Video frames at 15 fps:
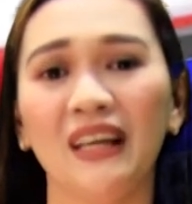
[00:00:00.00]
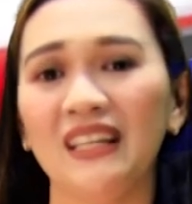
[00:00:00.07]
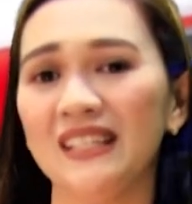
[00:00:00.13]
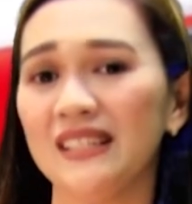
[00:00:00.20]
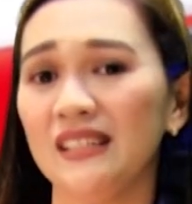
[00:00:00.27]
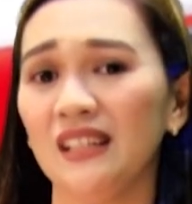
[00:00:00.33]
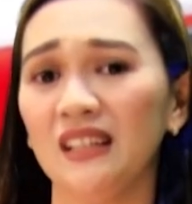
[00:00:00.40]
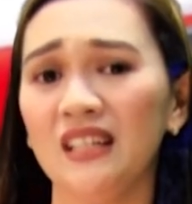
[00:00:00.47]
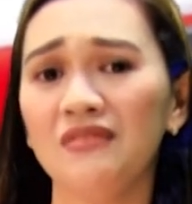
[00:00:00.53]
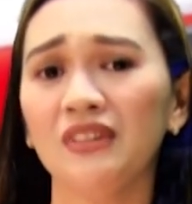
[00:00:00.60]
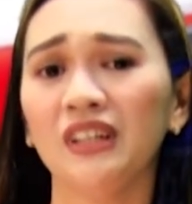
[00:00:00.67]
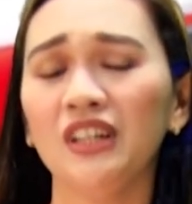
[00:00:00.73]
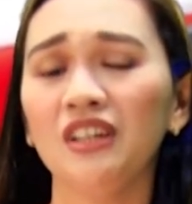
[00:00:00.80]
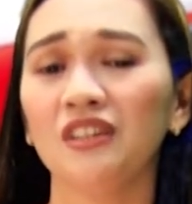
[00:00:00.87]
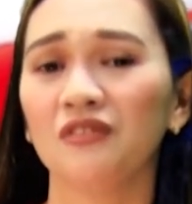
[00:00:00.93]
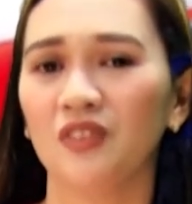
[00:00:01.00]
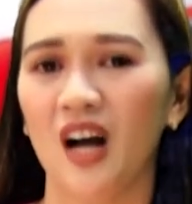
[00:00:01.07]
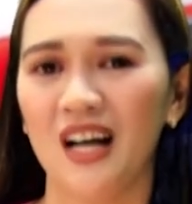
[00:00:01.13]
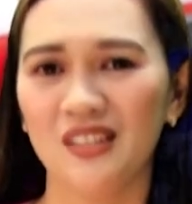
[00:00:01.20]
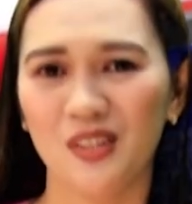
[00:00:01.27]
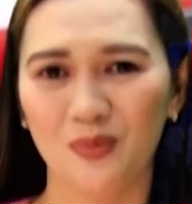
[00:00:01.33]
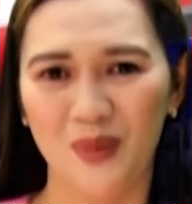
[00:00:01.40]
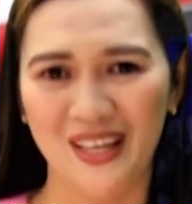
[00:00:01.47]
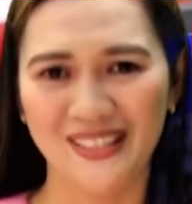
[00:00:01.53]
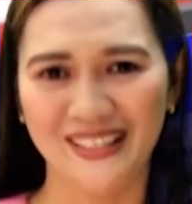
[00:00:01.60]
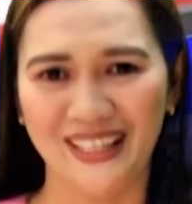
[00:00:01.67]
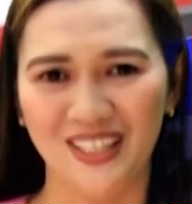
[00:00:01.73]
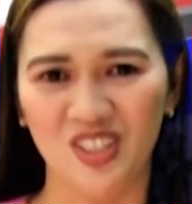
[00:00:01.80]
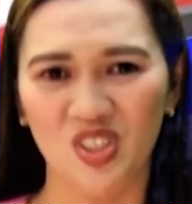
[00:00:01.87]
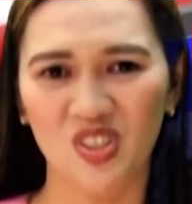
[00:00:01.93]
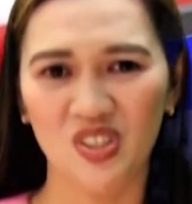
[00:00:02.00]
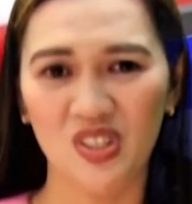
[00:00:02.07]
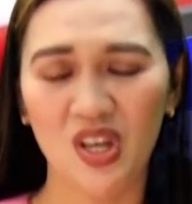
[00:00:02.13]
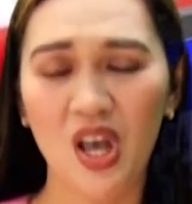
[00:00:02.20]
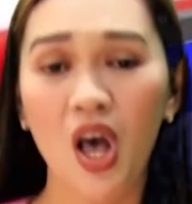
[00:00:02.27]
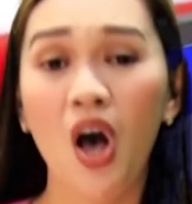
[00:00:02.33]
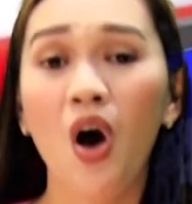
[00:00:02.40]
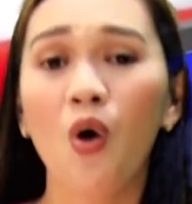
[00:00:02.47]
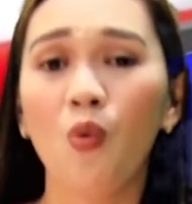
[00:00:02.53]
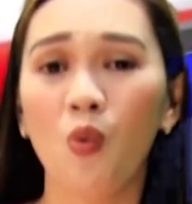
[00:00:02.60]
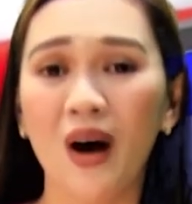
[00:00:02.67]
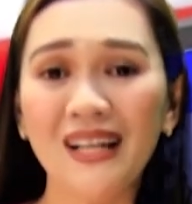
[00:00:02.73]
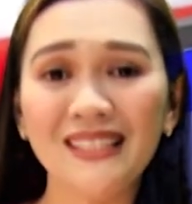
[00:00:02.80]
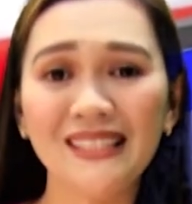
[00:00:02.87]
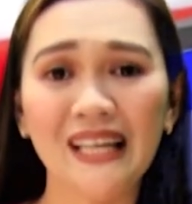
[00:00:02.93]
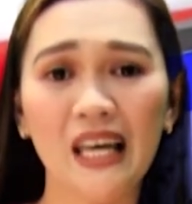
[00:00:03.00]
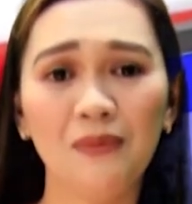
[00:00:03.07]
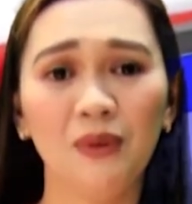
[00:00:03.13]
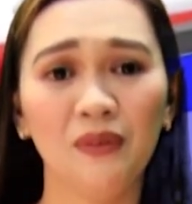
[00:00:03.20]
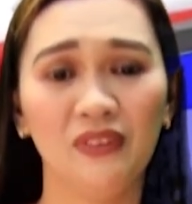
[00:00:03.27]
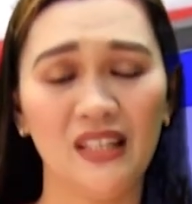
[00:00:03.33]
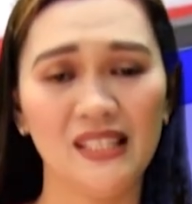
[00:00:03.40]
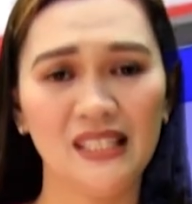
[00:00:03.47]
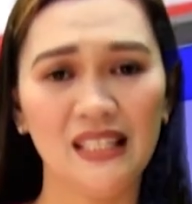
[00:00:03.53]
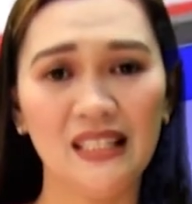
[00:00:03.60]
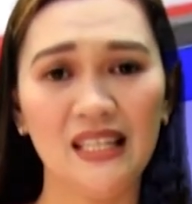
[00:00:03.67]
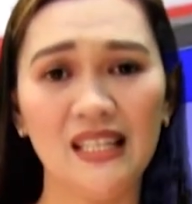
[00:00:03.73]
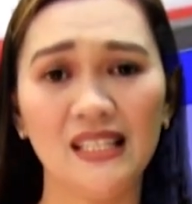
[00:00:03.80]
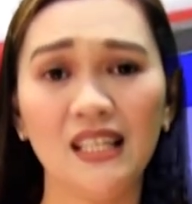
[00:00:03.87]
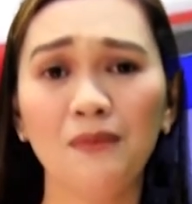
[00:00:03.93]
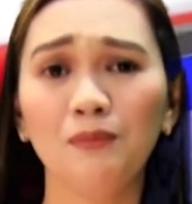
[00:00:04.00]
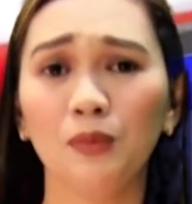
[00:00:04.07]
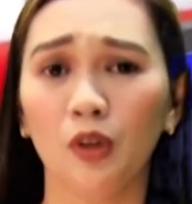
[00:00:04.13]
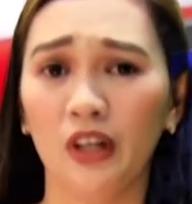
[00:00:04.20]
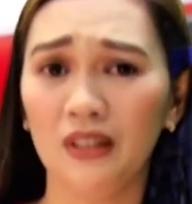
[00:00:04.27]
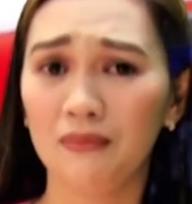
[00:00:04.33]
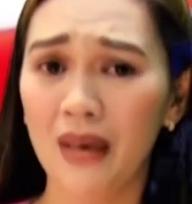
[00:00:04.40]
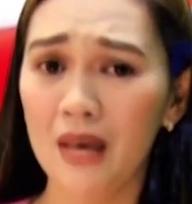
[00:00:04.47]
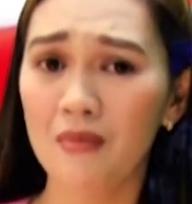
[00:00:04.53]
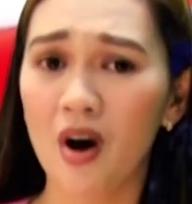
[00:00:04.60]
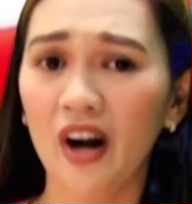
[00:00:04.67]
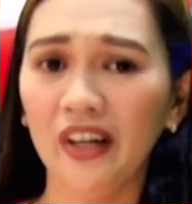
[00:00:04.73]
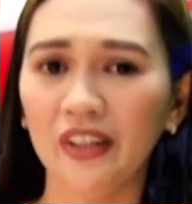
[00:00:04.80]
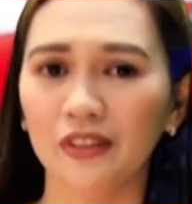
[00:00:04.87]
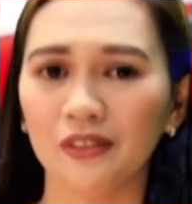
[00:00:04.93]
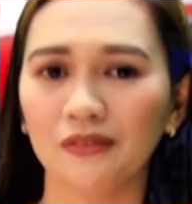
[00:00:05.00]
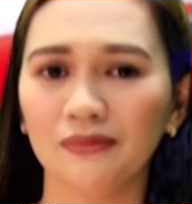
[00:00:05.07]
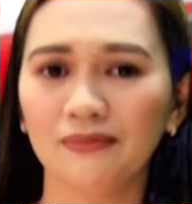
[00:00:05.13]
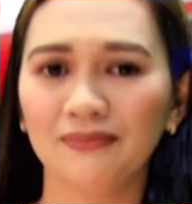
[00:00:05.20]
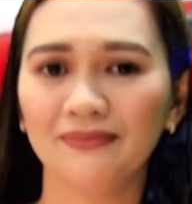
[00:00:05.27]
by his delivery of God's message. What type of listening is employed by Mario?